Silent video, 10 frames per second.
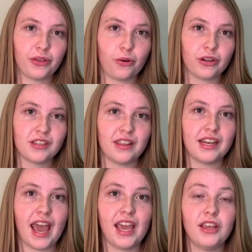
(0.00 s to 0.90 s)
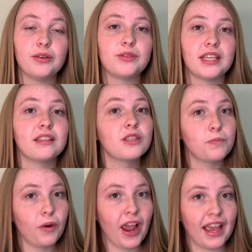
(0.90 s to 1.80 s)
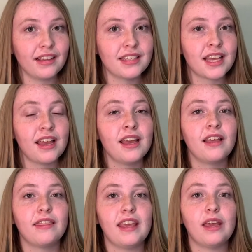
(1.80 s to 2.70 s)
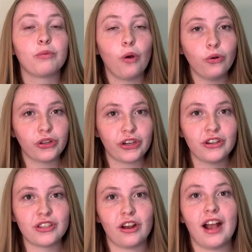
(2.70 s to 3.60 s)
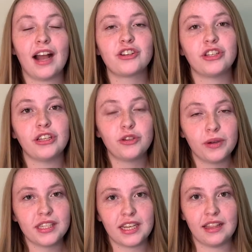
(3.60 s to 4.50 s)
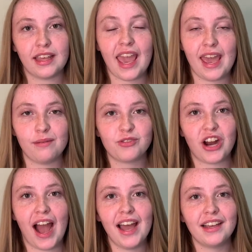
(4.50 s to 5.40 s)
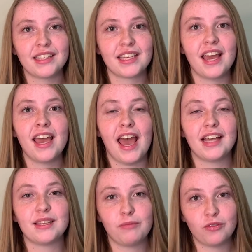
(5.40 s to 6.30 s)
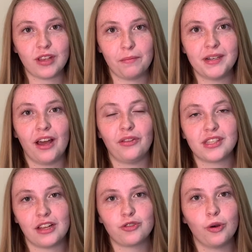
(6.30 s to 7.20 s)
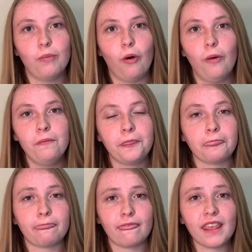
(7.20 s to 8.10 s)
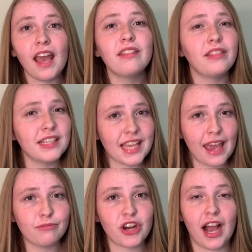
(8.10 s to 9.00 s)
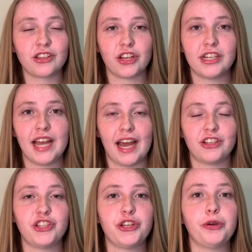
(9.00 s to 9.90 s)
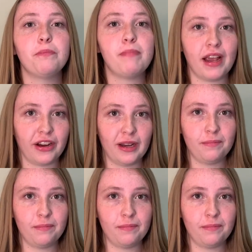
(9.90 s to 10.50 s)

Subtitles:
the course of the day using the springs, the rollers are actually twisting the cam tracks as it moves up and down the central pole. And then these cam tracks are attached to bearing